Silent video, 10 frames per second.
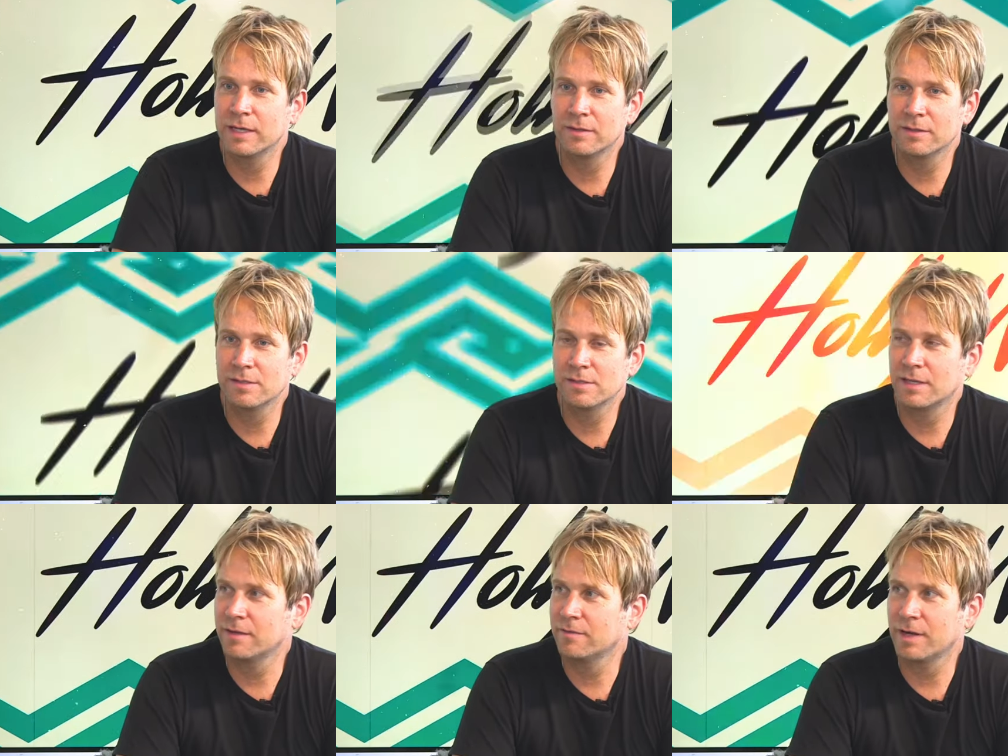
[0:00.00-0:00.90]
England to
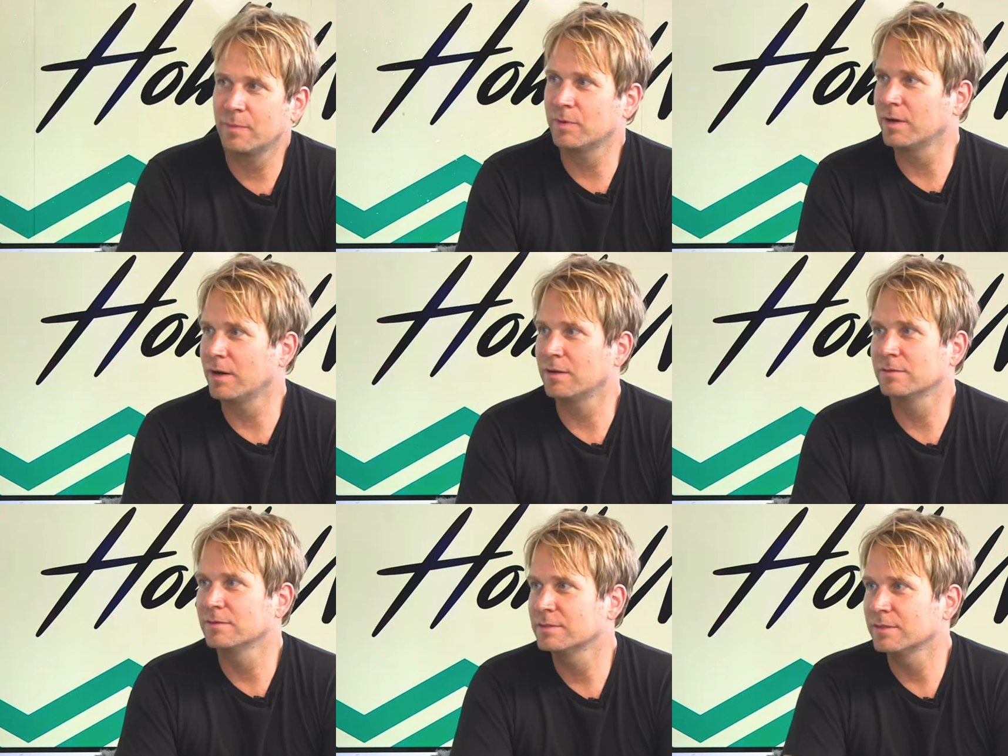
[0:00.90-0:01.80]
save Hopwood Hall.
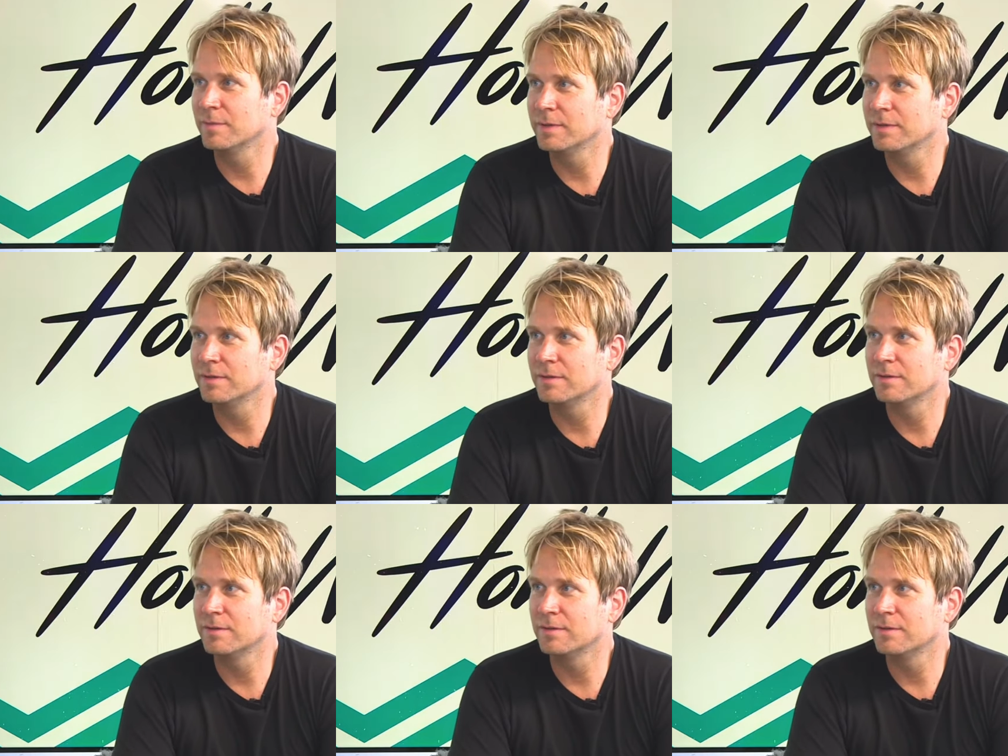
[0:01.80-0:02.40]
So I've been.